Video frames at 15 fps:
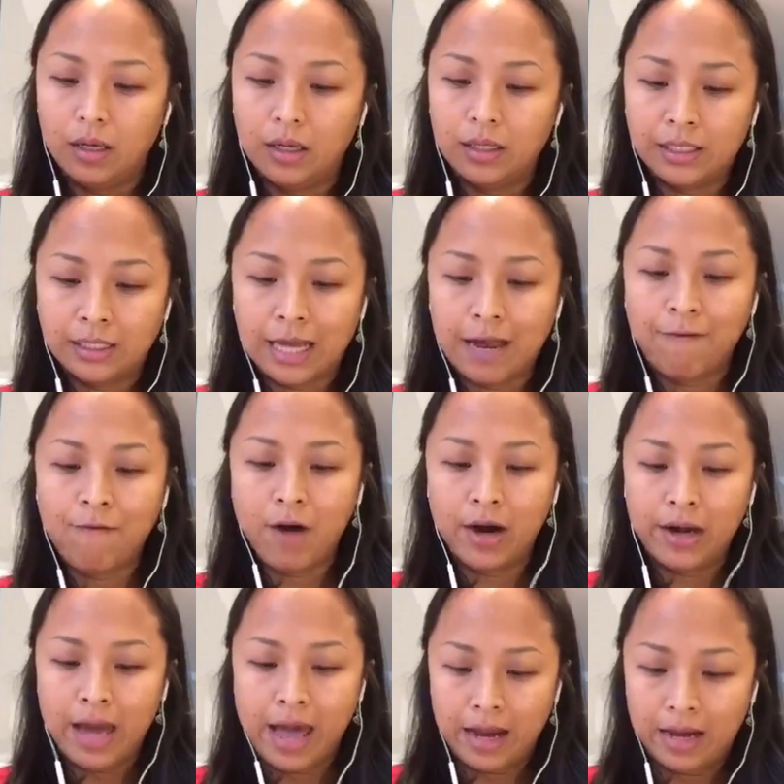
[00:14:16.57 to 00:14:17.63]
aside
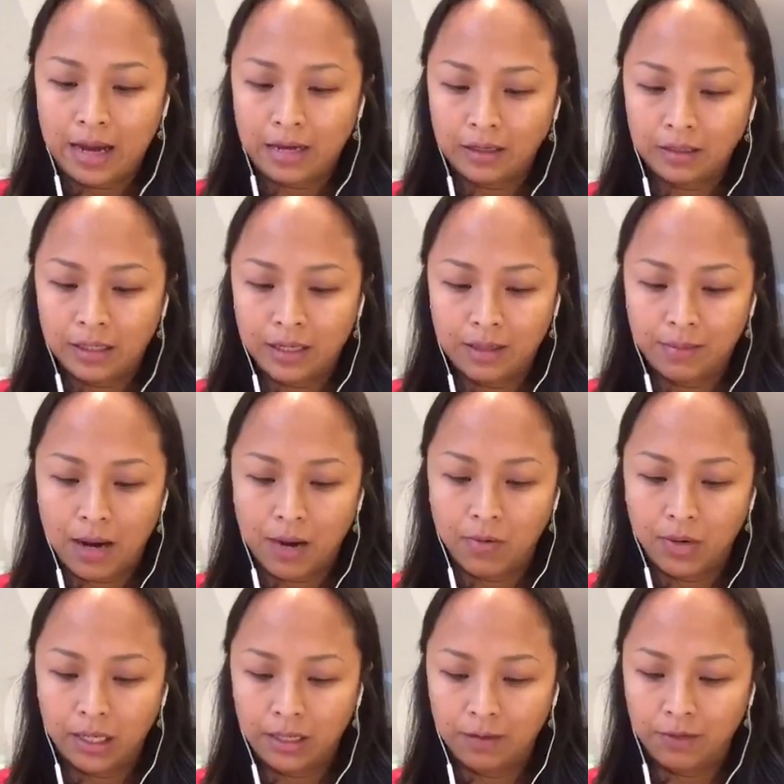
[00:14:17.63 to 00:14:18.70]
from that, another tip I
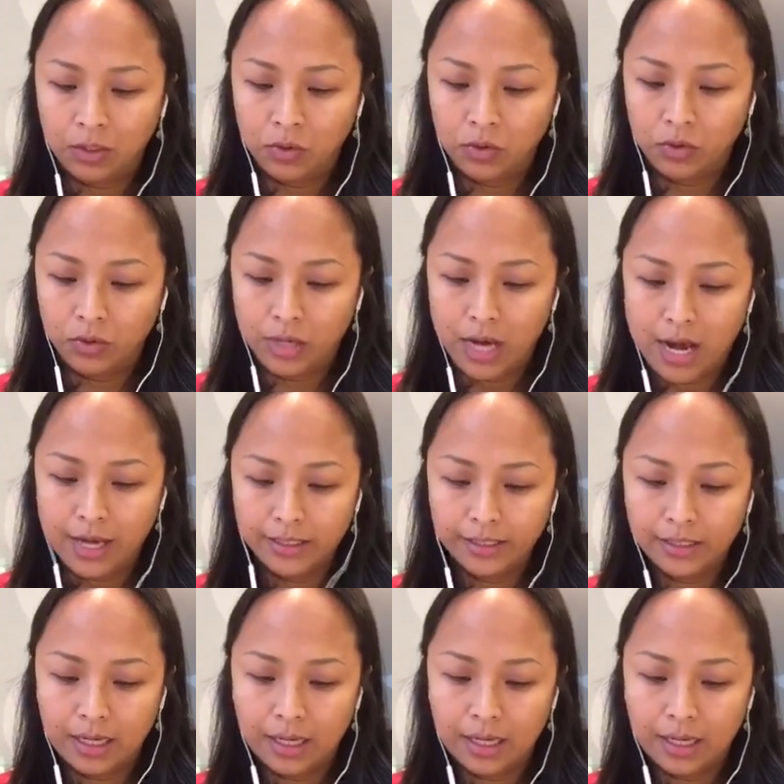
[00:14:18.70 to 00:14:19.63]
want to give it to you guys.